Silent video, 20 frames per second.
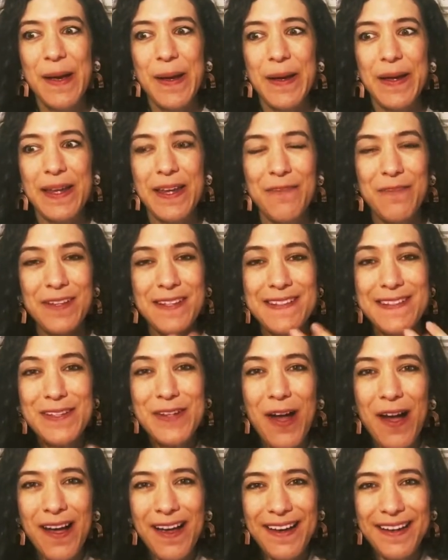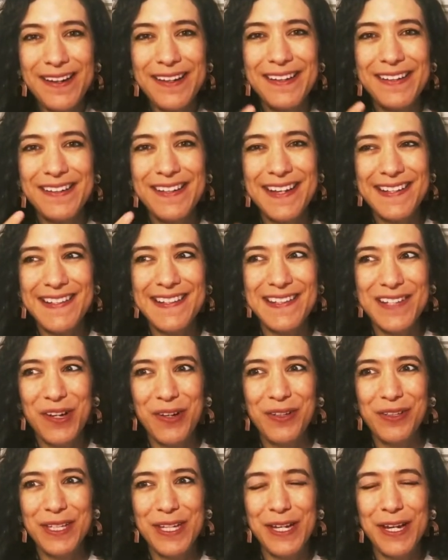if it's not
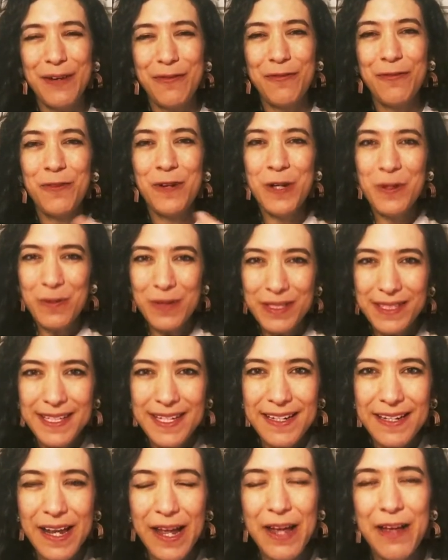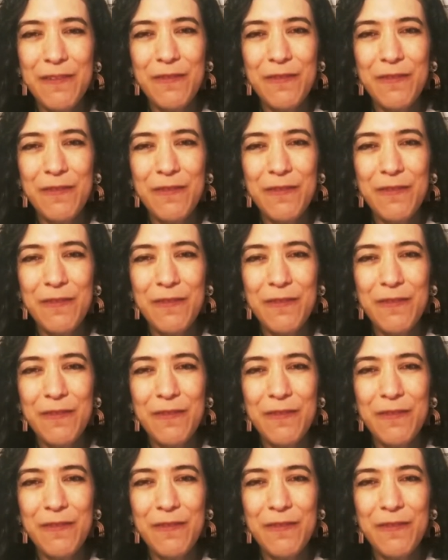necessarily frequently enough,